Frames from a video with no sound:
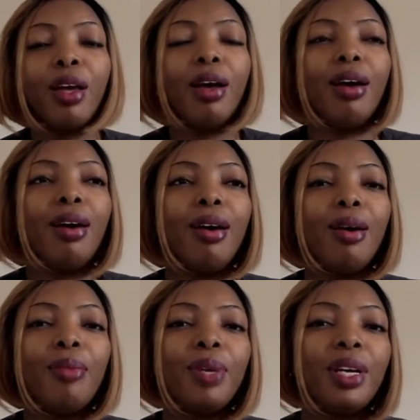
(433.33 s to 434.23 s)

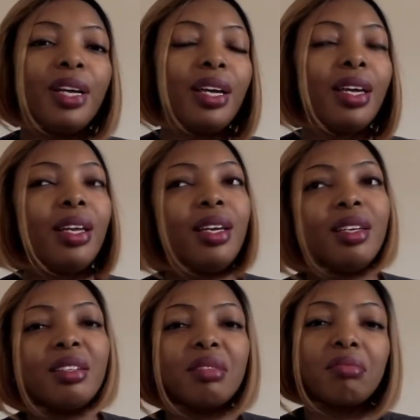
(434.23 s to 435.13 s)

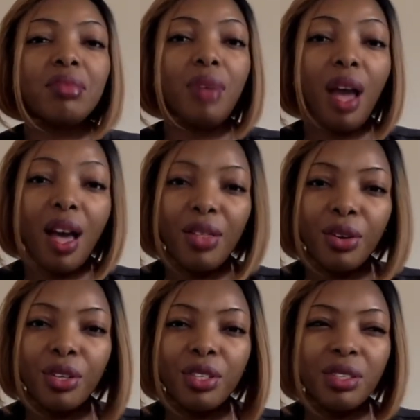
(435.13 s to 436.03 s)
And
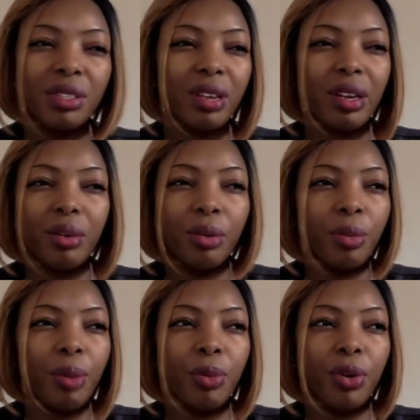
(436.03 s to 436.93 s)
others, I don't
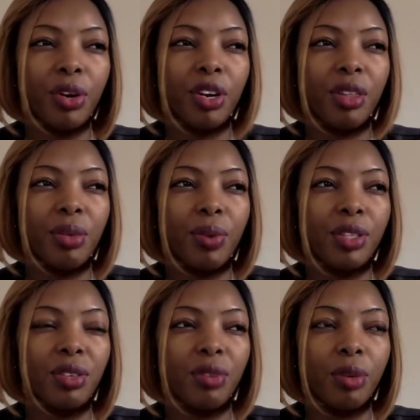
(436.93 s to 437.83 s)
remember the
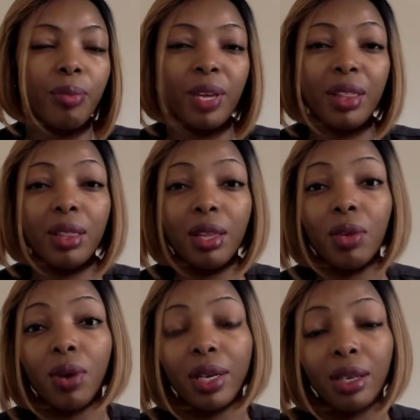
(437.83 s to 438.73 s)
rest of them, but they're
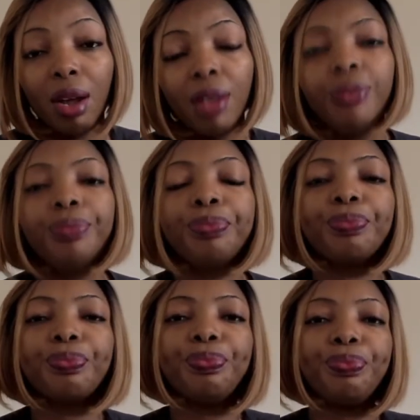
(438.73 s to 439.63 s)
quite a lot.
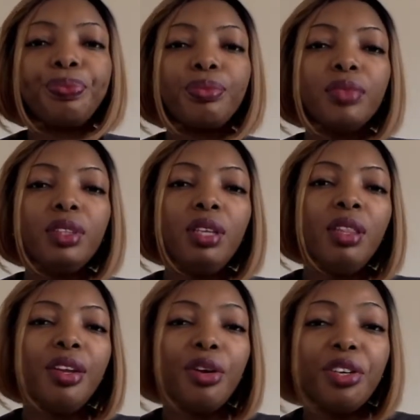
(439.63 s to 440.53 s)

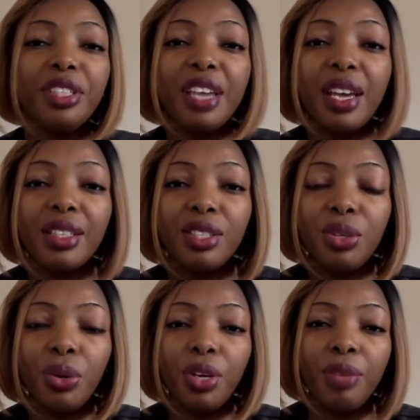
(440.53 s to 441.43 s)
They're going to test
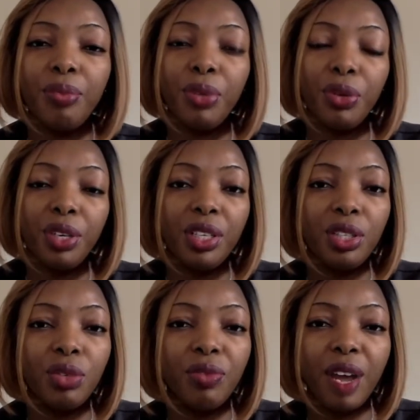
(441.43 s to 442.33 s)
your immunity
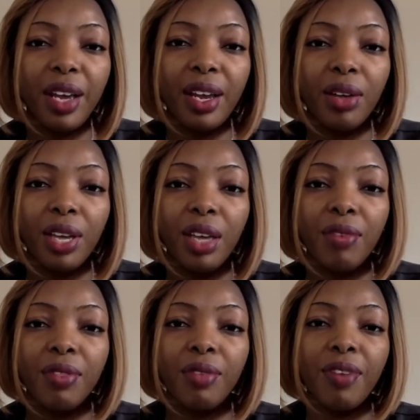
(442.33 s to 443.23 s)
to find out
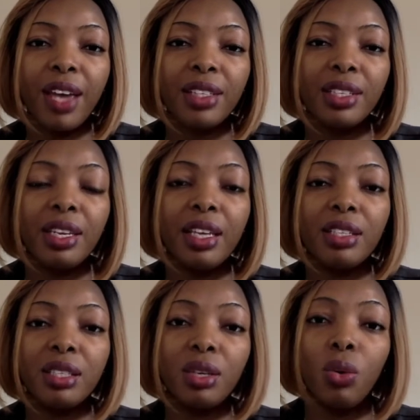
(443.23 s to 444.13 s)
if the vaccine is
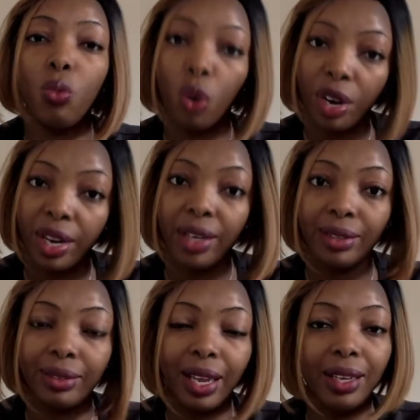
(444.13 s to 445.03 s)
still working,
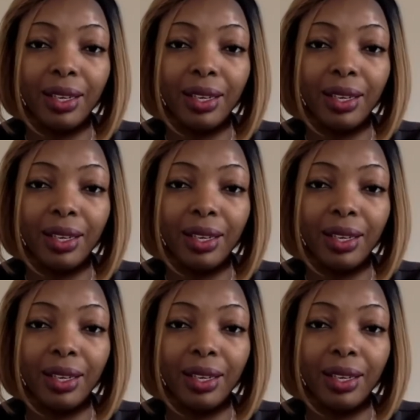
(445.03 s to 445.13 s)
like